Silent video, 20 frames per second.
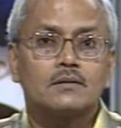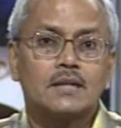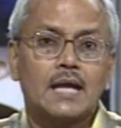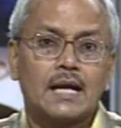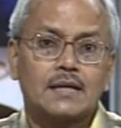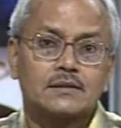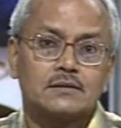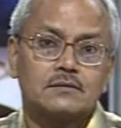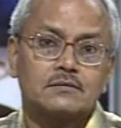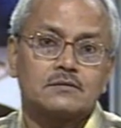
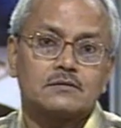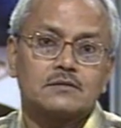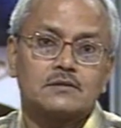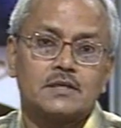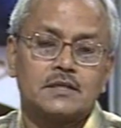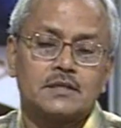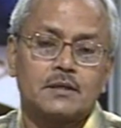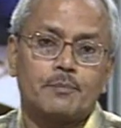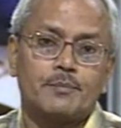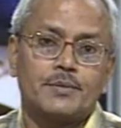That
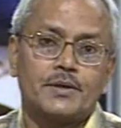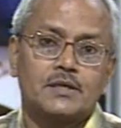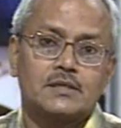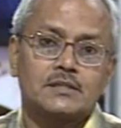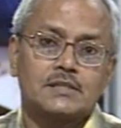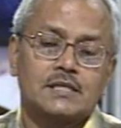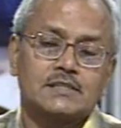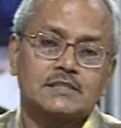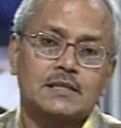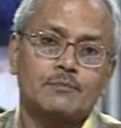it
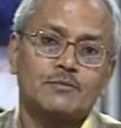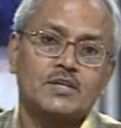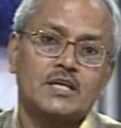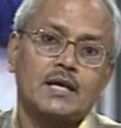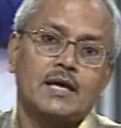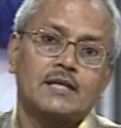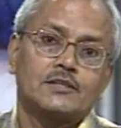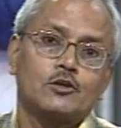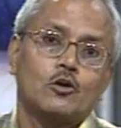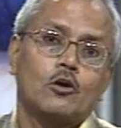appears that
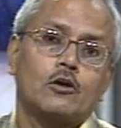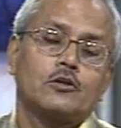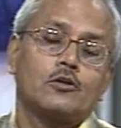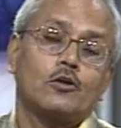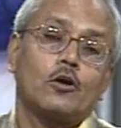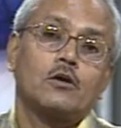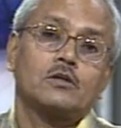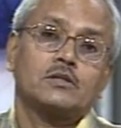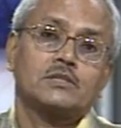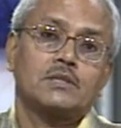something has gone
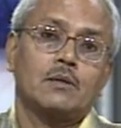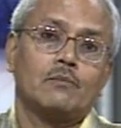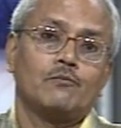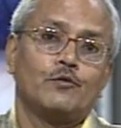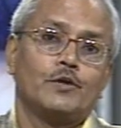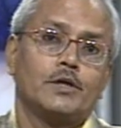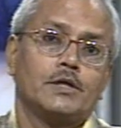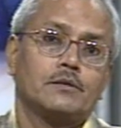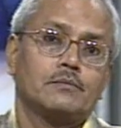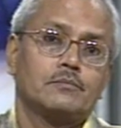wrong
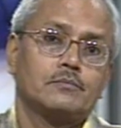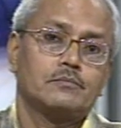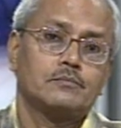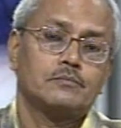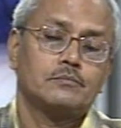somewhere.